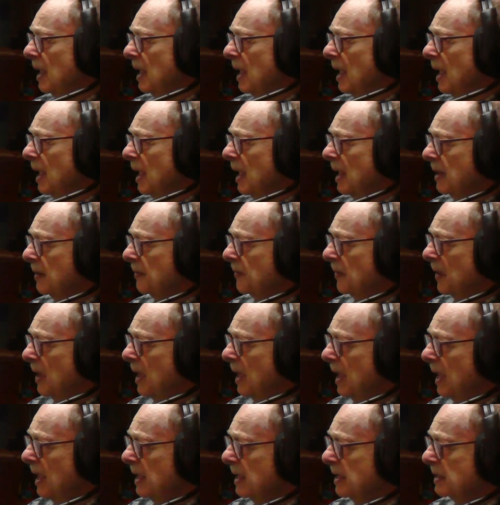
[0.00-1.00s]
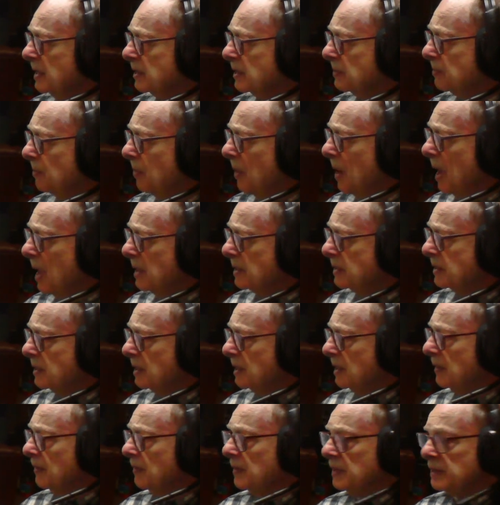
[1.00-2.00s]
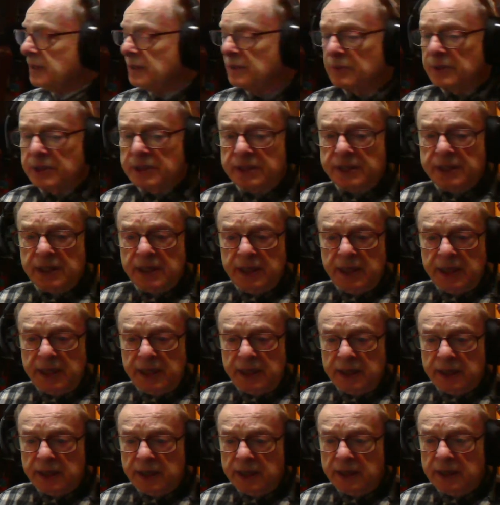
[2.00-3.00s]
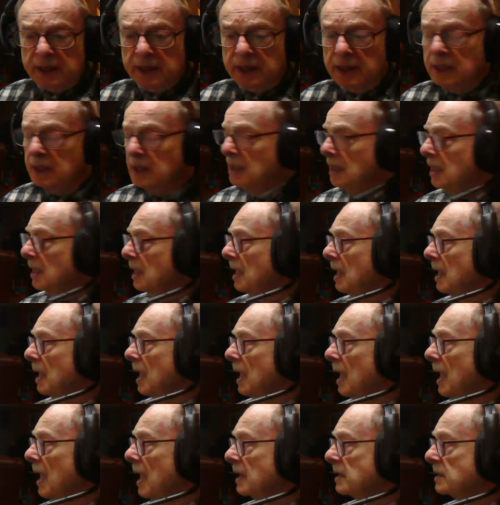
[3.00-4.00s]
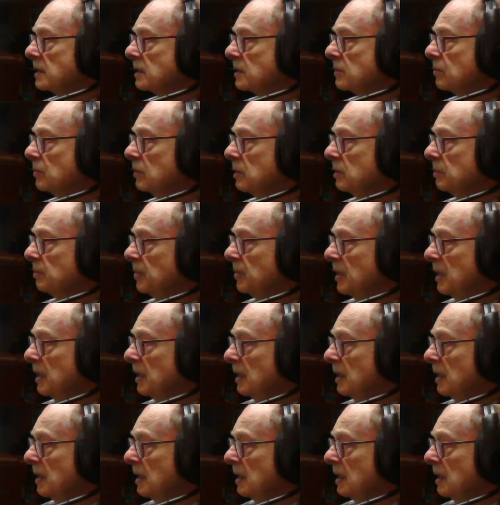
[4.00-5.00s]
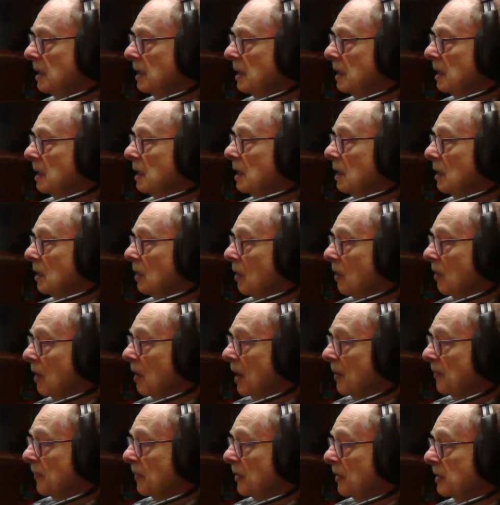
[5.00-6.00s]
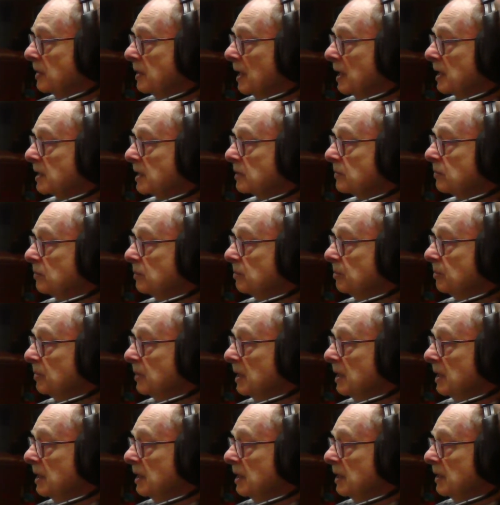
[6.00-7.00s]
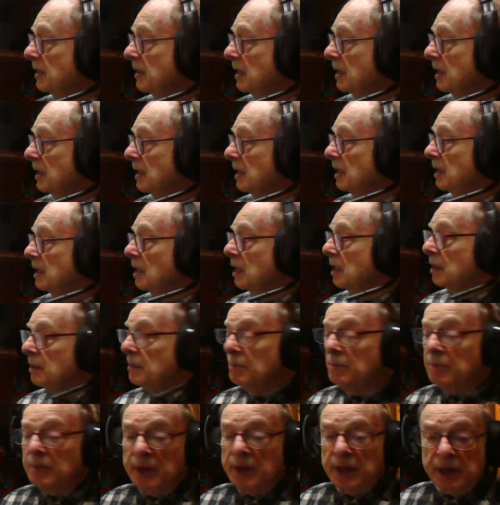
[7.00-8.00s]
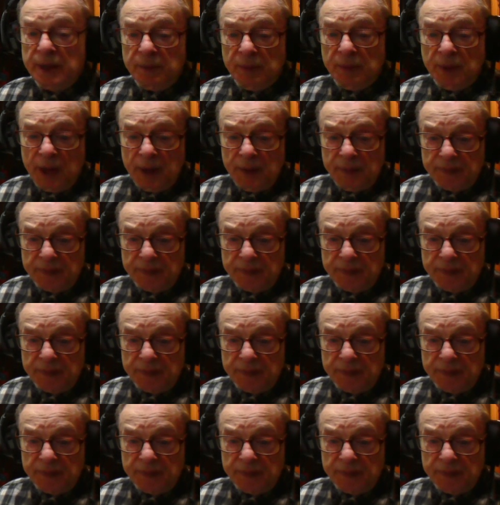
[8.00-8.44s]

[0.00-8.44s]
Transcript: And if A is positive, as we see here, X will be, or our vertex will be the minimum.